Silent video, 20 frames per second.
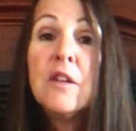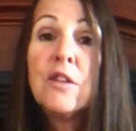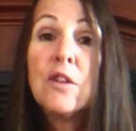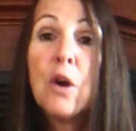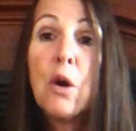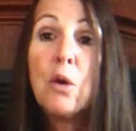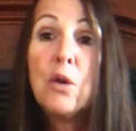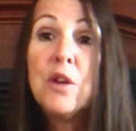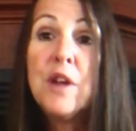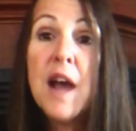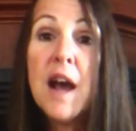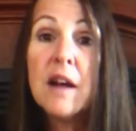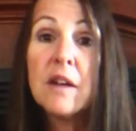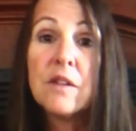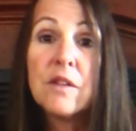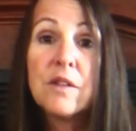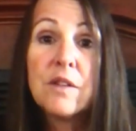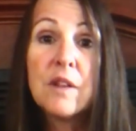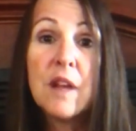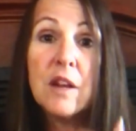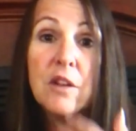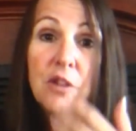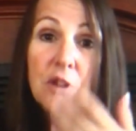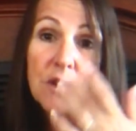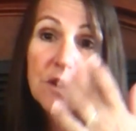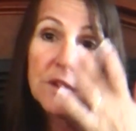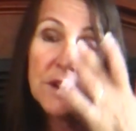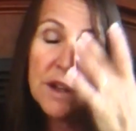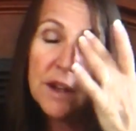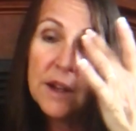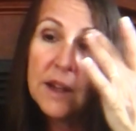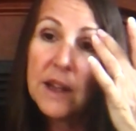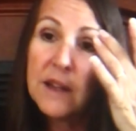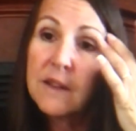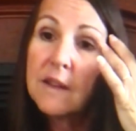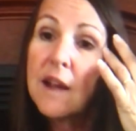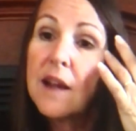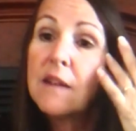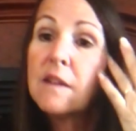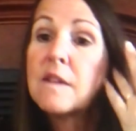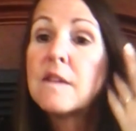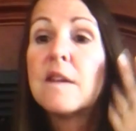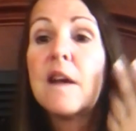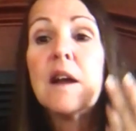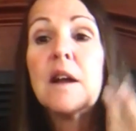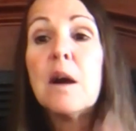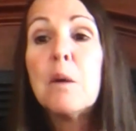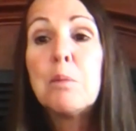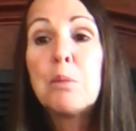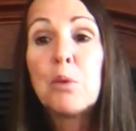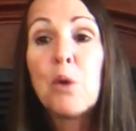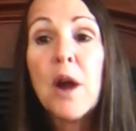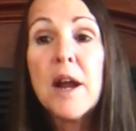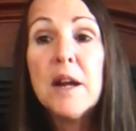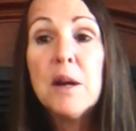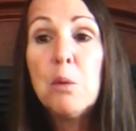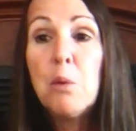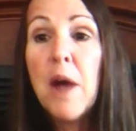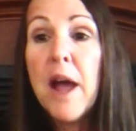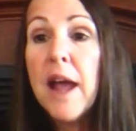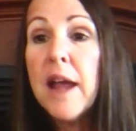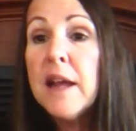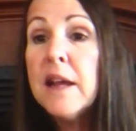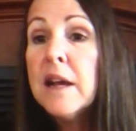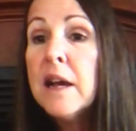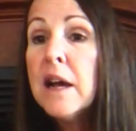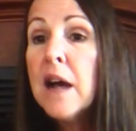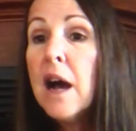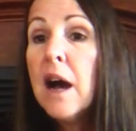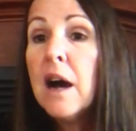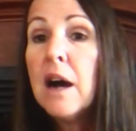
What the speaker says: So, yes, they just need to get that set up right away.